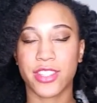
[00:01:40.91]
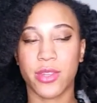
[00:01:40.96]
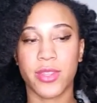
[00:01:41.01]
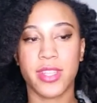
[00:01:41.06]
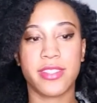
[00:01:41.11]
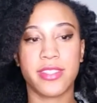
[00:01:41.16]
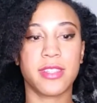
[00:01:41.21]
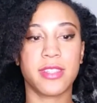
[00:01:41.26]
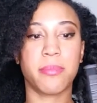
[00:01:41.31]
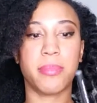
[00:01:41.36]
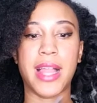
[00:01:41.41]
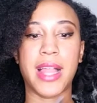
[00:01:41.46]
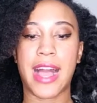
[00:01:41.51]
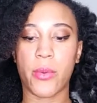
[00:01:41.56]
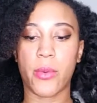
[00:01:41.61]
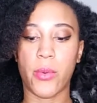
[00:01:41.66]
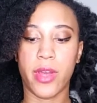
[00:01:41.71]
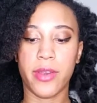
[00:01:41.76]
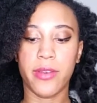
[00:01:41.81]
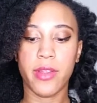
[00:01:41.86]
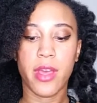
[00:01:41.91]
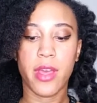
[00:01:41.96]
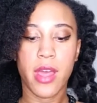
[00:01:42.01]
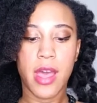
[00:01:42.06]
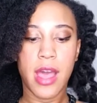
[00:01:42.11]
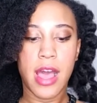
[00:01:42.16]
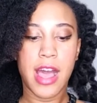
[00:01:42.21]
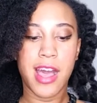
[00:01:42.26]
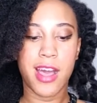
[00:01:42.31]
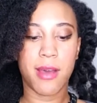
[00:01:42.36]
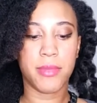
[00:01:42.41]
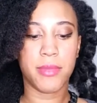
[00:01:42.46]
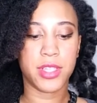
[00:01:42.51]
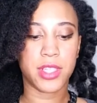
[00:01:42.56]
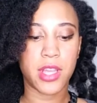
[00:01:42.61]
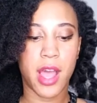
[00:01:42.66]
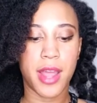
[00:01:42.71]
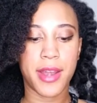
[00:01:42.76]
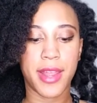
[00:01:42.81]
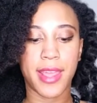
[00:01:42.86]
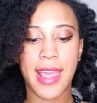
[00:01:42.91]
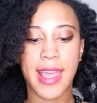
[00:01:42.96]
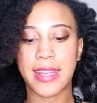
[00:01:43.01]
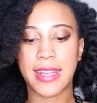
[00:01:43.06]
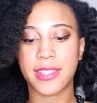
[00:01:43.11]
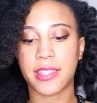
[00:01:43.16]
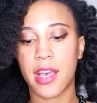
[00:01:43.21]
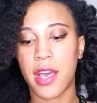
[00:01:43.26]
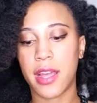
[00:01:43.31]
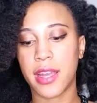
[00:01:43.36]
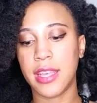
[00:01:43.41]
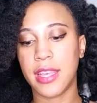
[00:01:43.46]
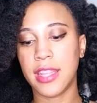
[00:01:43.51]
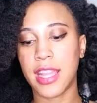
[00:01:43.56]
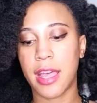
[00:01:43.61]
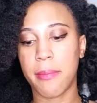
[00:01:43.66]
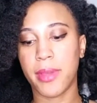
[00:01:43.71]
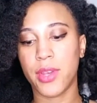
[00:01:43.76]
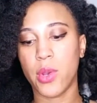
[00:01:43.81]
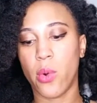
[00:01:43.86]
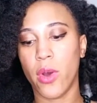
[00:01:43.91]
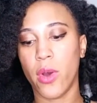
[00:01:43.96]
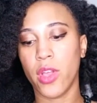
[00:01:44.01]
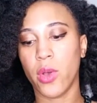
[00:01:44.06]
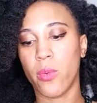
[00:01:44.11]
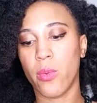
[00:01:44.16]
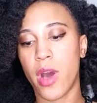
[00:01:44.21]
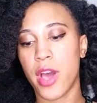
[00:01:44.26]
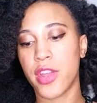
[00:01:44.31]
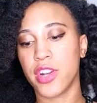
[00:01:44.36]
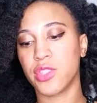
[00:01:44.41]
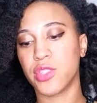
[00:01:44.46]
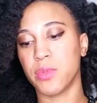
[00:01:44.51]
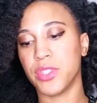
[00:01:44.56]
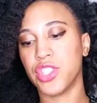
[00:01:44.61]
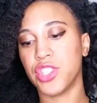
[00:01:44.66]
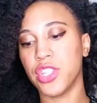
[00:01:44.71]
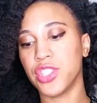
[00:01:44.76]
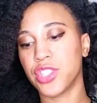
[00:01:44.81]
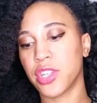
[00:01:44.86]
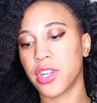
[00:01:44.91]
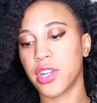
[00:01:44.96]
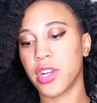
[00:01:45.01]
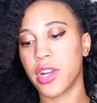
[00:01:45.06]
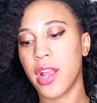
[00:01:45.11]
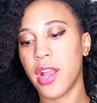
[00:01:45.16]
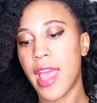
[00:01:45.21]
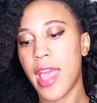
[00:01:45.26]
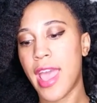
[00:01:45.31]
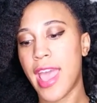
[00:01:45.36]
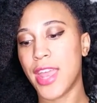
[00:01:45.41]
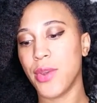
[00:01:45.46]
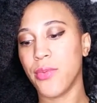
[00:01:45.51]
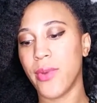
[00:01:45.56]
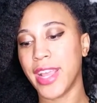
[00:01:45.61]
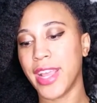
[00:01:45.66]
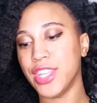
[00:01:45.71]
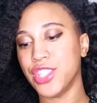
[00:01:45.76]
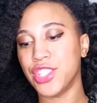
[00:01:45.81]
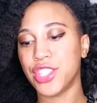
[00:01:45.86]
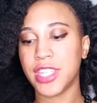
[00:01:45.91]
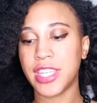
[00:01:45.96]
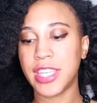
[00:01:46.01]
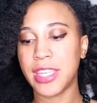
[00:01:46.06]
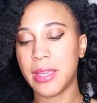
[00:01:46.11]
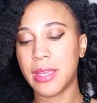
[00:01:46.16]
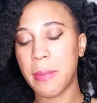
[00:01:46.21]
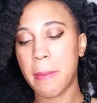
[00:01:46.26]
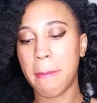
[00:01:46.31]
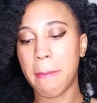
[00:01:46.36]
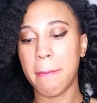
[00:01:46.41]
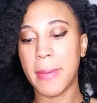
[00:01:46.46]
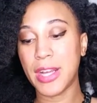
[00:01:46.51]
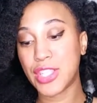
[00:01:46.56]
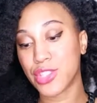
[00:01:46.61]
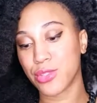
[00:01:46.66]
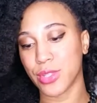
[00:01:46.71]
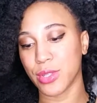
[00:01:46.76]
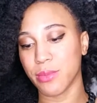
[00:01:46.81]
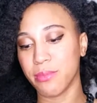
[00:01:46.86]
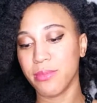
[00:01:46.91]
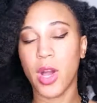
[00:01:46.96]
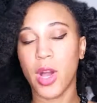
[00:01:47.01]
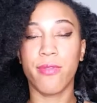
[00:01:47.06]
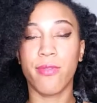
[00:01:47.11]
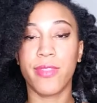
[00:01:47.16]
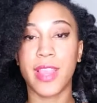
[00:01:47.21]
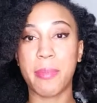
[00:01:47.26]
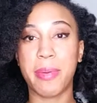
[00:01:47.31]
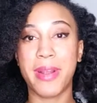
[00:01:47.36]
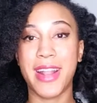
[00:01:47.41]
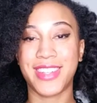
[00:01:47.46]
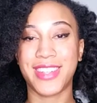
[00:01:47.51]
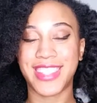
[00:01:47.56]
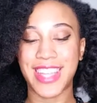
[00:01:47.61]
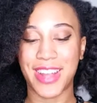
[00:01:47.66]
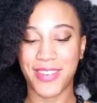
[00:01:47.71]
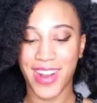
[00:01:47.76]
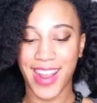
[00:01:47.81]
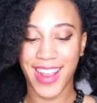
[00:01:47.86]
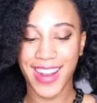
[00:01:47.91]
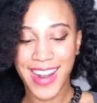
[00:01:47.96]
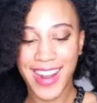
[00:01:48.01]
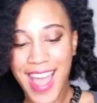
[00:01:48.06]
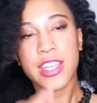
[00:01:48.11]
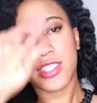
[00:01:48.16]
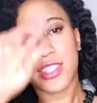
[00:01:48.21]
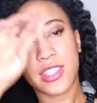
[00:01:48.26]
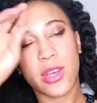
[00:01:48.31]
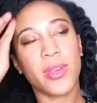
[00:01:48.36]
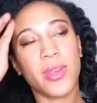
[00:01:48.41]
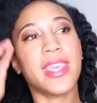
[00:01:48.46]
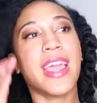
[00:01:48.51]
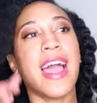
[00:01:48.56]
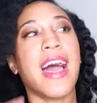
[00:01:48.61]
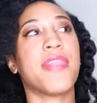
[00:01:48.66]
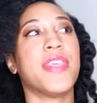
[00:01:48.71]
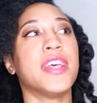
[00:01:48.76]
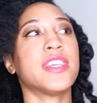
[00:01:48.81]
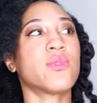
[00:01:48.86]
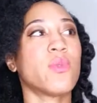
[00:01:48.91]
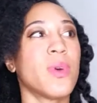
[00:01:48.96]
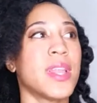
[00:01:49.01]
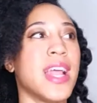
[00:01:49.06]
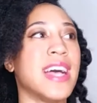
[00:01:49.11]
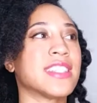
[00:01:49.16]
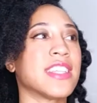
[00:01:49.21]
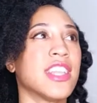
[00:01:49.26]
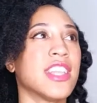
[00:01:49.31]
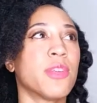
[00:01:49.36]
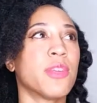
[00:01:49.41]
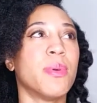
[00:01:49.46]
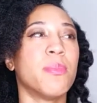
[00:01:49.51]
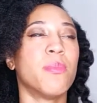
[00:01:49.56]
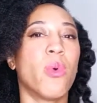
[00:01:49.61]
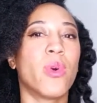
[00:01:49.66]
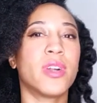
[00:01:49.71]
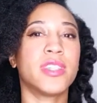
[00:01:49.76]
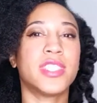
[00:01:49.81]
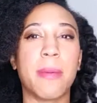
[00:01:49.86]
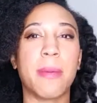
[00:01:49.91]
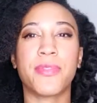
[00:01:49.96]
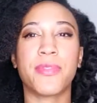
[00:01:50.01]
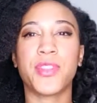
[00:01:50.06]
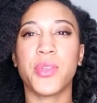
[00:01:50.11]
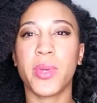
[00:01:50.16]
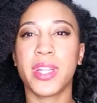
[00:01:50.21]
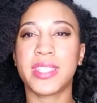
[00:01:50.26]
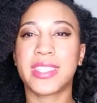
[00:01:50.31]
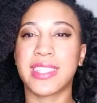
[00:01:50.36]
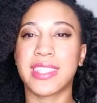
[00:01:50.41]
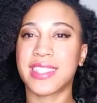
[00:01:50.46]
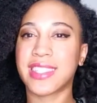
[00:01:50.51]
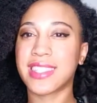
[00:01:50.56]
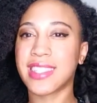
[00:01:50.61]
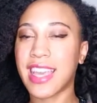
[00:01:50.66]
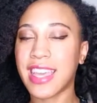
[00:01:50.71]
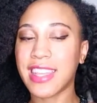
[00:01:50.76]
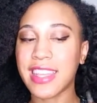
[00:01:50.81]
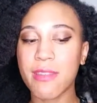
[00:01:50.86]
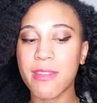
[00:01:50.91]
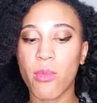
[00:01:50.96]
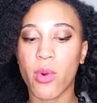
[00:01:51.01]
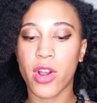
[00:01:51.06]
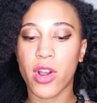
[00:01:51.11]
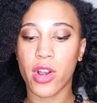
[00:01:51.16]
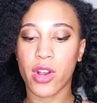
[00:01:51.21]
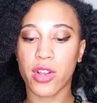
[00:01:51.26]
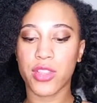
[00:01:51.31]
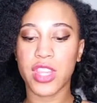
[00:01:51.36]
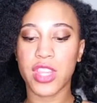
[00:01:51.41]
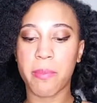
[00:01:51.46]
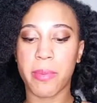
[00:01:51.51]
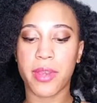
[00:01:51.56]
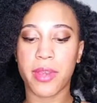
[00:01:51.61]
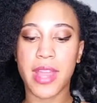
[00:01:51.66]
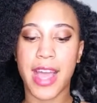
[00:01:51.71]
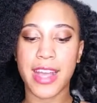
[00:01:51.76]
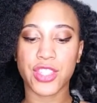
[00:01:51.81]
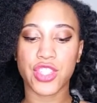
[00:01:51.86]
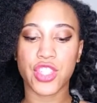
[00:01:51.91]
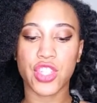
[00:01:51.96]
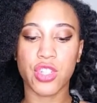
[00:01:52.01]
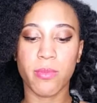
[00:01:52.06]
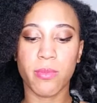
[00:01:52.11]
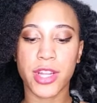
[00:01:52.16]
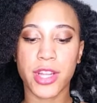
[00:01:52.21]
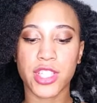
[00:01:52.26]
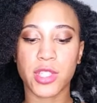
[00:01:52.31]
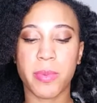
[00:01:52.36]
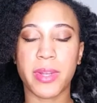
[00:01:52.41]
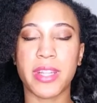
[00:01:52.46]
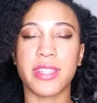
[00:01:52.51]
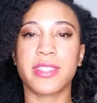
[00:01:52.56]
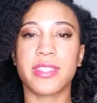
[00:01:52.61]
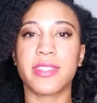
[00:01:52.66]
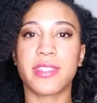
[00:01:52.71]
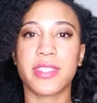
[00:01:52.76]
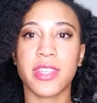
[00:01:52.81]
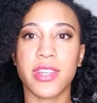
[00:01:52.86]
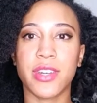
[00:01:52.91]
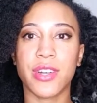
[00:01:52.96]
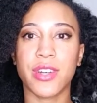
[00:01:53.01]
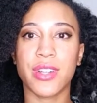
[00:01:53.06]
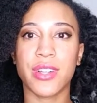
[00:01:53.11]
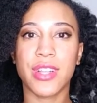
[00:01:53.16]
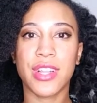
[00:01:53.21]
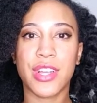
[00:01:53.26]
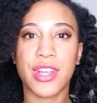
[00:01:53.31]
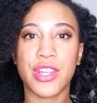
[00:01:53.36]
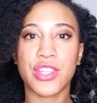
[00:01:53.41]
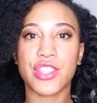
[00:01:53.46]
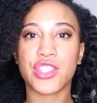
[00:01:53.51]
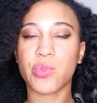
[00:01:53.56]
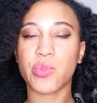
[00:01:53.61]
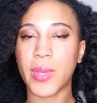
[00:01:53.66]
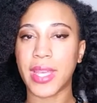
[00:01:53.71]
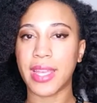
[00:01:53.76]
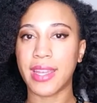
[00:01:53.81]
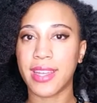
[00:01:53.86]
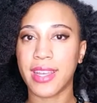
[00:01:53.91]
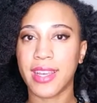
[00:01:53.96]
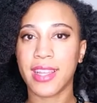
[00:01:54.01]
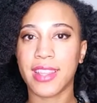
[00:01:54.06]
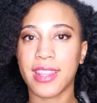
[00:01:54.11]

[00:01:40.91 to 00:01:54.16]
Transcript: So this is the black one. The tonic has honey, lemon, oil waters with ginger, and reishi mushroom. Hopefully I pronounced that right. So yeah, this one has a little bit more depth to it. It's slightly more earthy, but not too much, but it's still sweet.